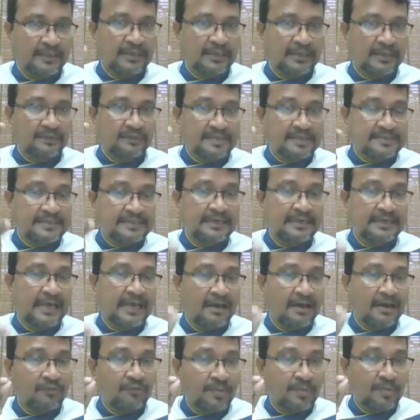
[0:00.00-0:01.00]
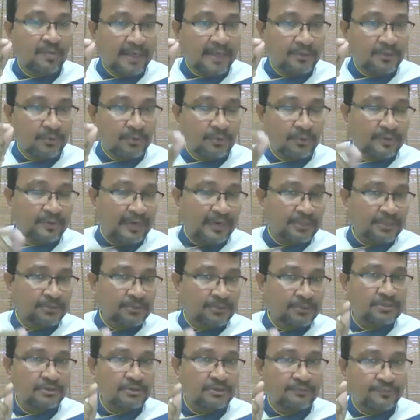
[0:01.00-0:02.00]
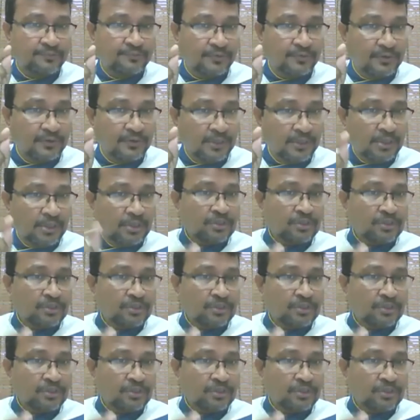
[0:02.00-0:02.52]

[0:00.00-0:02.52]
we still have micro granules of uh,